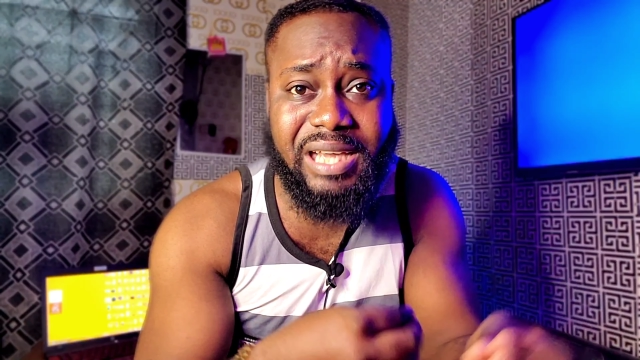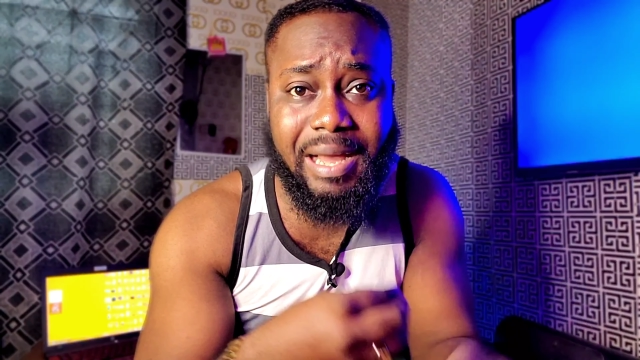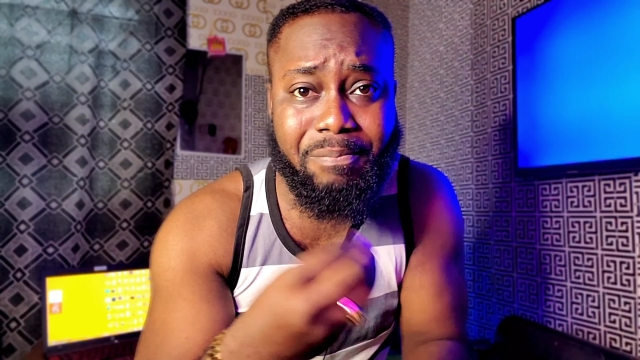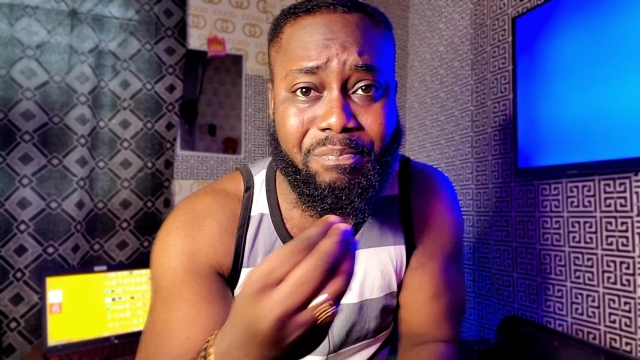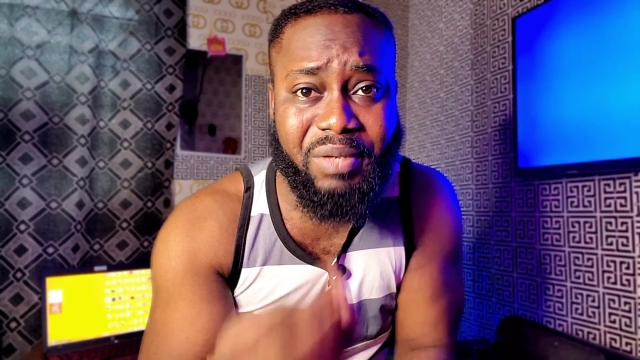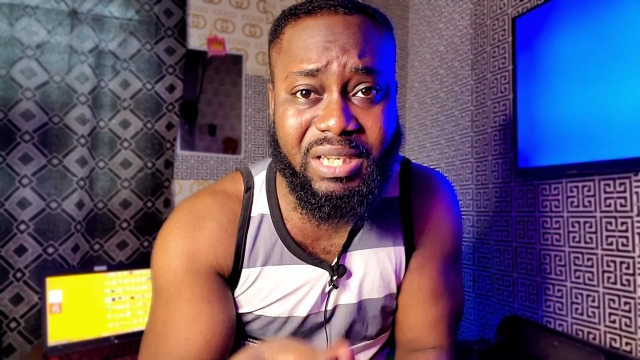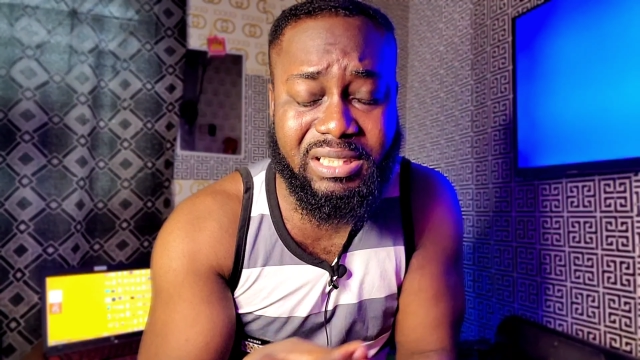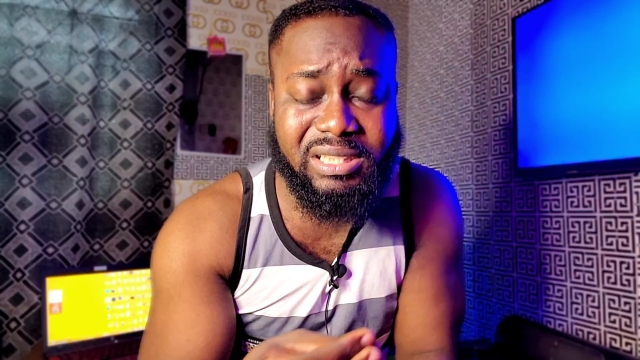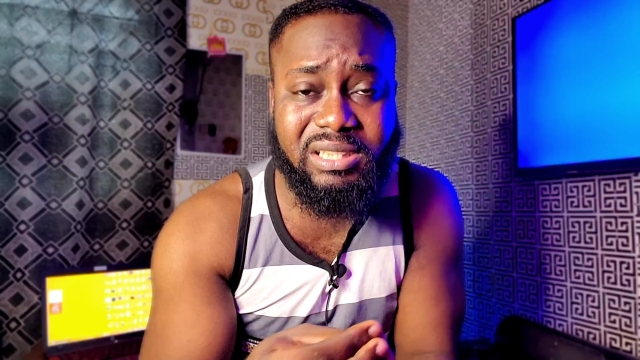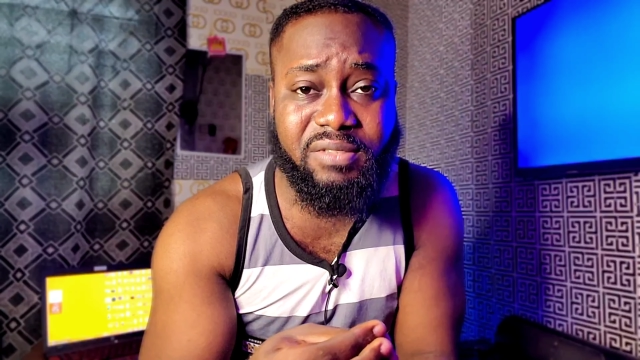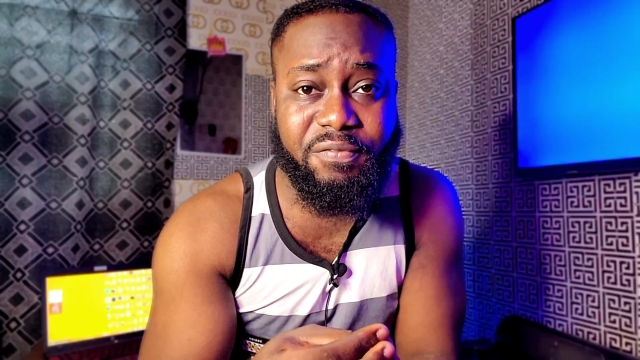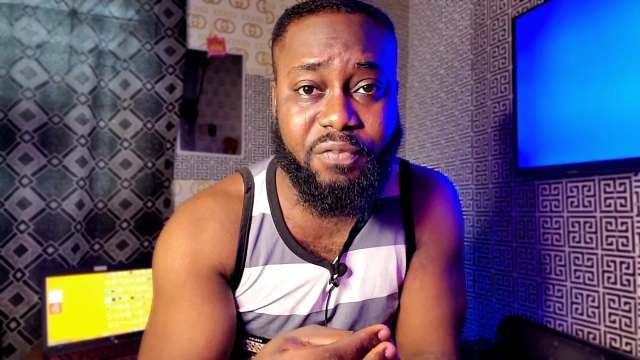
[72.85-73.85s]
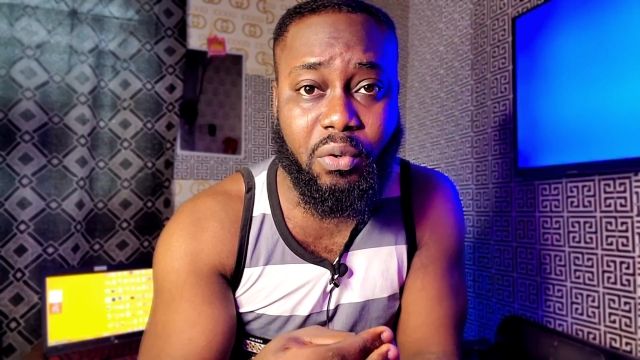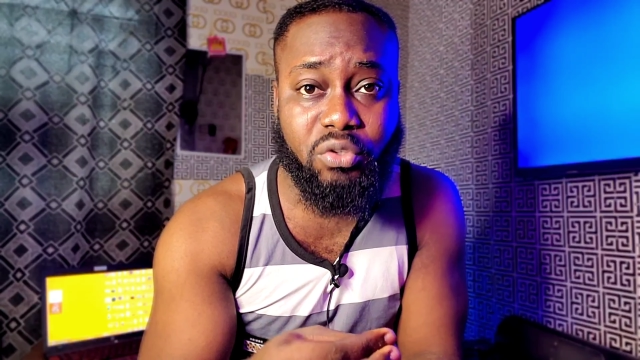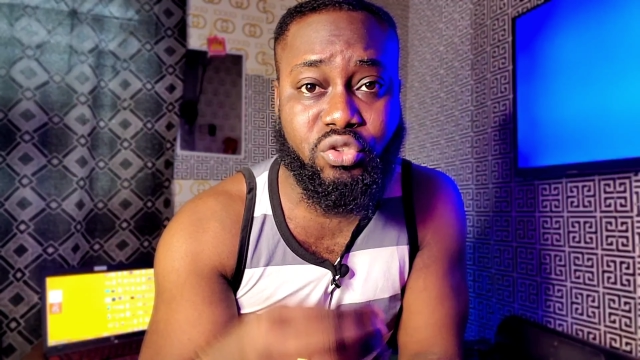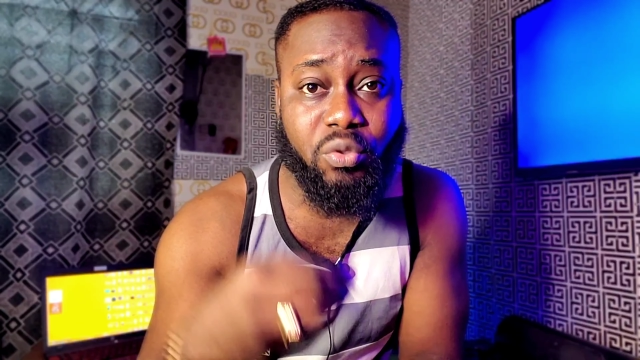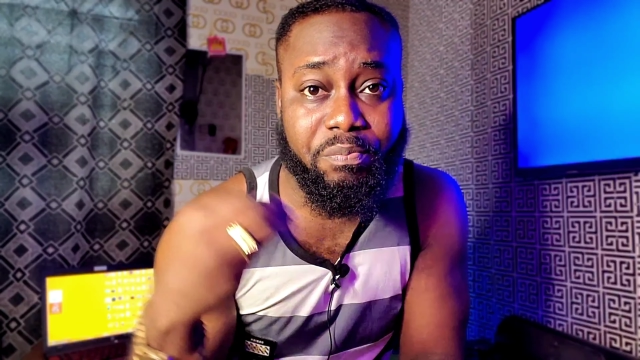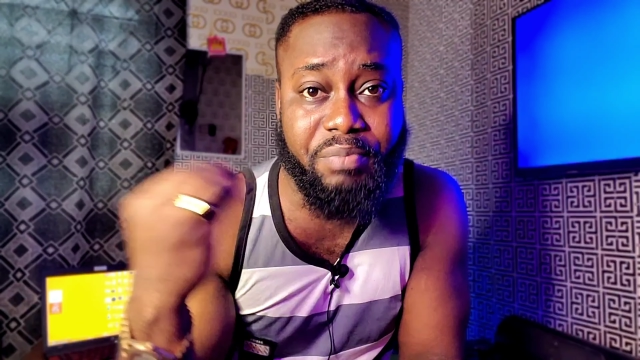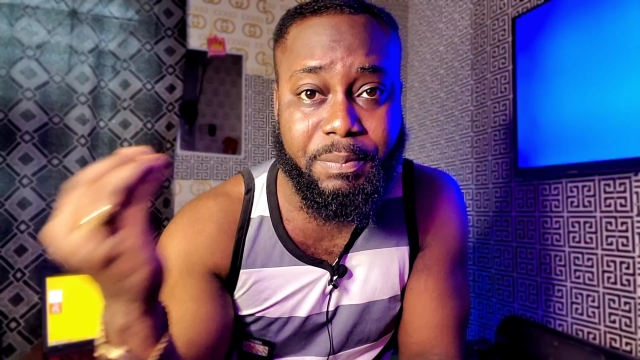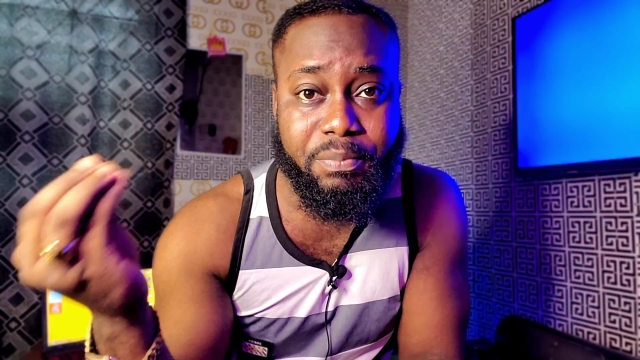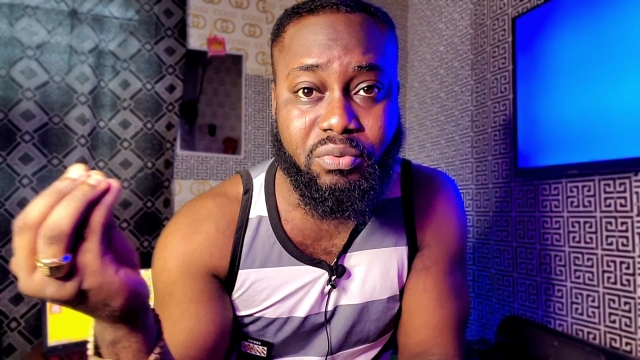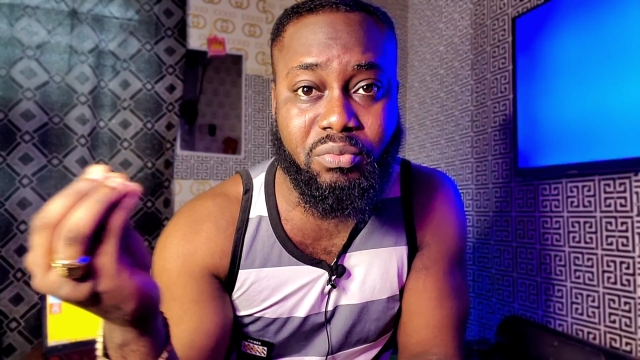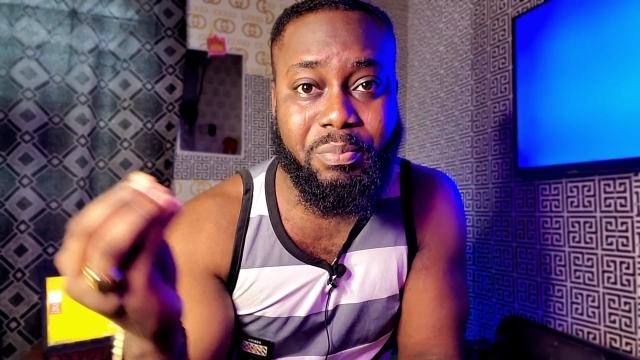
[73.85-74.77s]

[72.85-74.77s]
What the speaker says: campaigns for some people,